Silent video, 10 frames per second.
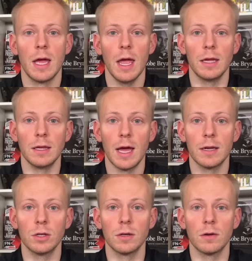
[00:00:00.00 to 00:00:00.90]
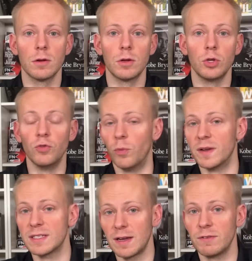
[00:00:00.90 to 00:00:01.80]
And yet you've
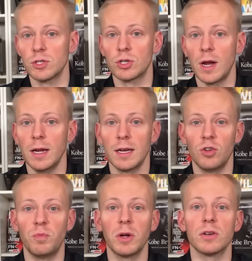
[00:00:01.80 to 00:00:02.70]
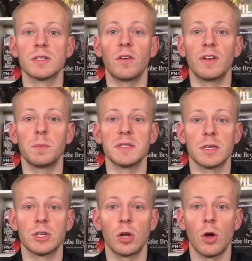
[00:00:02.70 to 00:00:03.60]
won 7 straight and you've put yourself in a
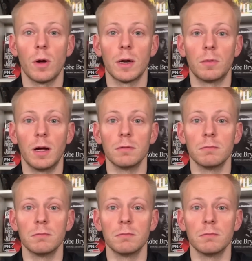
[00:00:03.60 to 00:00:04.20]
position to go on a run.